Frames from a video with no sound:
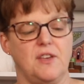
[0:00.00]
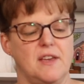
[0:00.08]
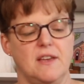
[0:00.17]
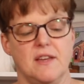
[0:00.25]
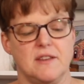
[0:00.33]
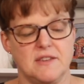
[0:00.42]

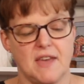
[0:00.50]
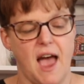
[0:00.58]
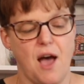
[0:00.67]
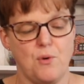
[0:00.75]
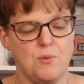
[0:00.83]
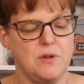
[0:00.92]
like
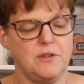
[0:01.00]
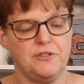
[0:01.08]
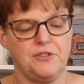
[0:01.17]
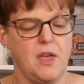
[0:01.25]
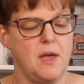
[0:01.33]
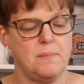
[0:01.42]

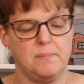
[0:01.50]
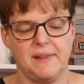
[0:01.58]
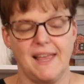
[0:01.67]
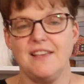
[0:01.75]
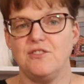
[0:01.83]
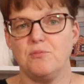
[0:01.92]
towels,
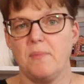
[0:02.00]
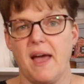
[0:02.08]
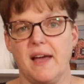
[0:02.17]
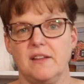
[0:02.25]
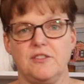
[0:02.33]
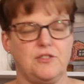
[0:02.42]

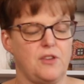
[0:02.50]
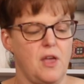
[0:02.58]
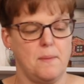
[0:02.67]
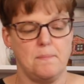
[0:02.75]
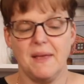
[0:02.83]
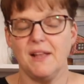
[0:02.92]
placemats,
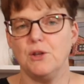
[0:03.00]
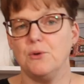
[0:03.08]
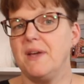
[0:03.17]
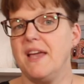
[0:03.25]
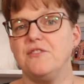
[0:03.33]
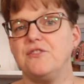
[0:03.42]

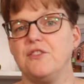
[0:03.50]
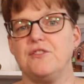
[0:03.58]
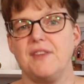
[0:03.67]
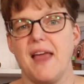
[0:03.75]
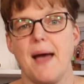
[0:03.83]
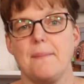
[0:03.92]
pillowcases,
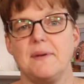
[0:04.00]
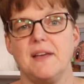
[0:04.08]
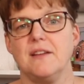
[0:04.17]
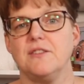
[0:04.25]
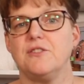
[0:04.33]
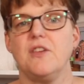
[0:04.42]

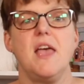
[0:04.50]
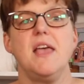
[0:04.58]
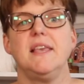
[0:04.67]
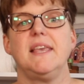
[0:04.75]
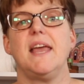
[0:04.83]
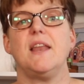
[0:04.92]
napkins
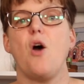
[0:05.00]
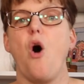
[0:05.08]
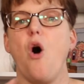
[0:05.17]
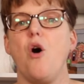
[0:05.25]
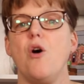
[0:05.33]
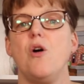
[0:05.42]
can
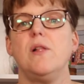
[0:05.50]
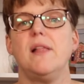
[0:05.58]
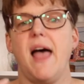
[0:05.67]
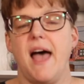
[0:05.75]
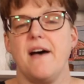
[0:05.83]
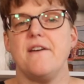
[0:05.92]
all
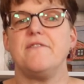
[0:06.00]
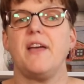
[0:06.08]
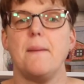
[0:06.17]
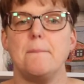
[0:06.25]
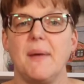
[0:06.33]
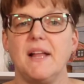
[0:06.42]
have
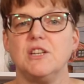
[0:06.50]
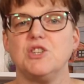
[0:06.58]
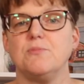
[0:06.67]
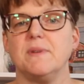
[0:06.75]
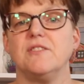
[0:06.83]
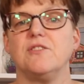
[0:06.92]

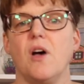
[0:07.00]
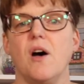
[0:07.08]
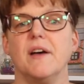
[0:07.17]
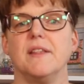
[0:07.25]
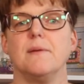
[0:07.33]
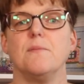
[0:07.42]
embellishments
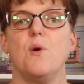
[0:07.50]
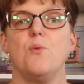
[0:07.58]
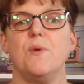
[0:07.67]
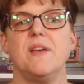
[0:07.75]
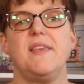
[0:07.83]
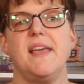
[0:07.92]
on them
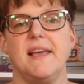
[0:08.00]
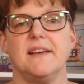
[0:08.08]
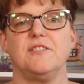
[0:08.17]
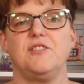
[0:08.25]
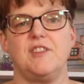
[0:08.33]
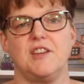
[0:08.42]
with
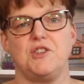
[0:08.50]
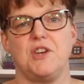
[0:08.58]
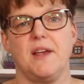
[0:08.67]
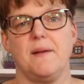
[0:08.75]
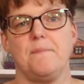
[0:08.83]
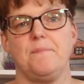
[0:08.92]
hand
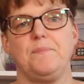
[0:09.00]
stitching.